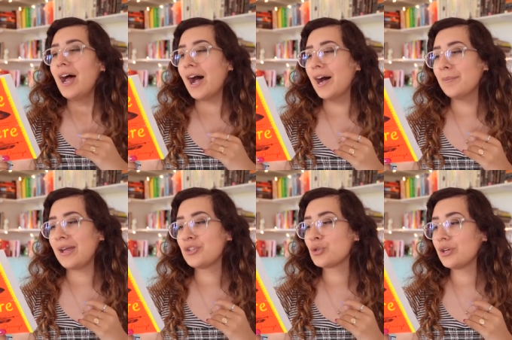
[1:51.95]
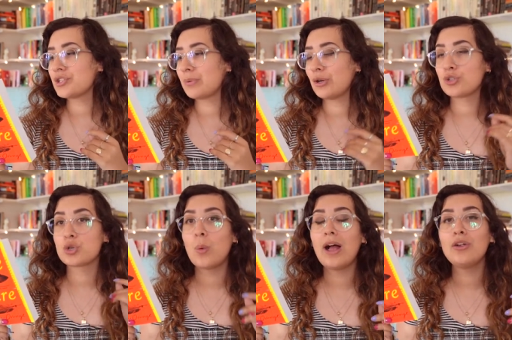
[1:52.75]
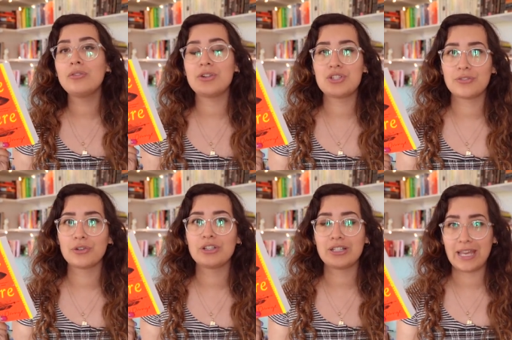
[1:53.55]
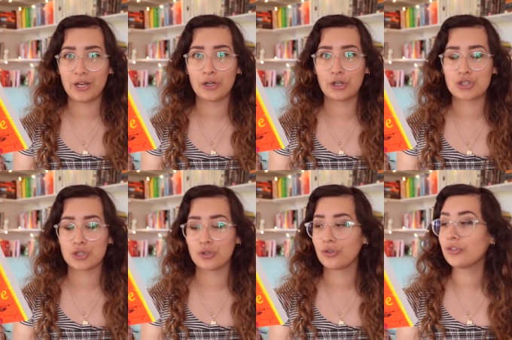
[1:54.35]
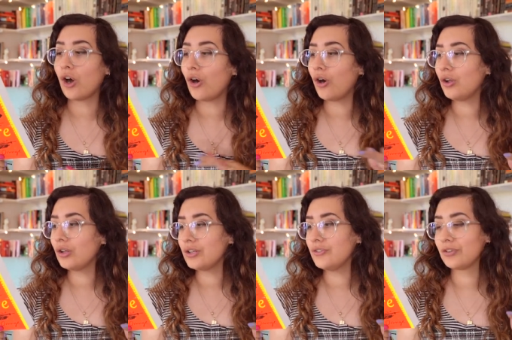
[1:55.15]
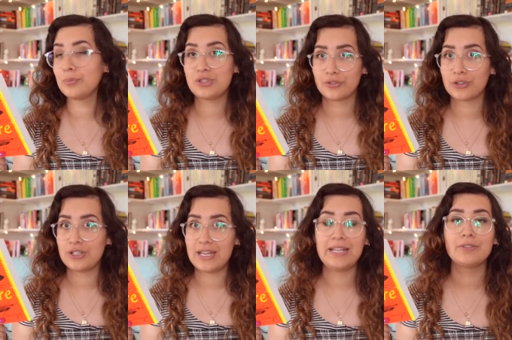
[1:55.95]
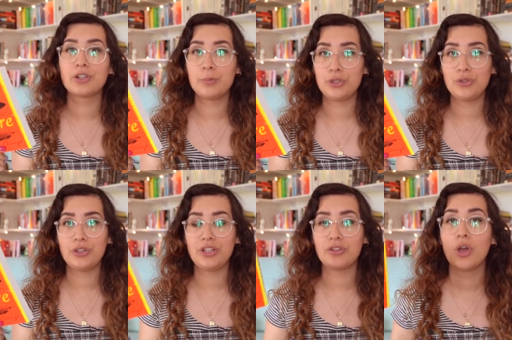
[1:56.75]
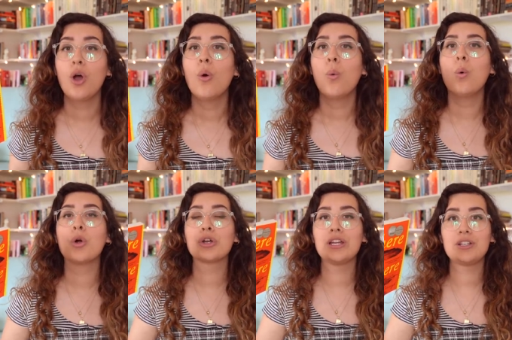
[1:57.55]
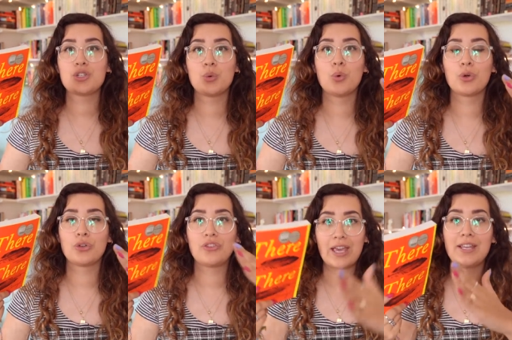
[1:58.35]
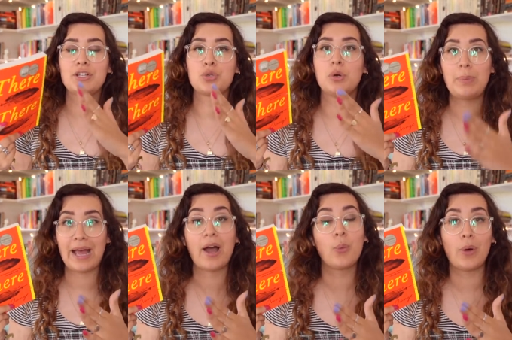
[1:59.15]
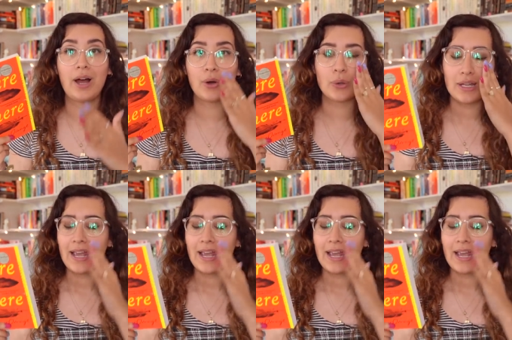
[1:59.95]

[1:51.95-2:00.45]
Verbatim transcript: Um, and so it's about twelve different characters, all from different native communities, working towards getting to a powwow.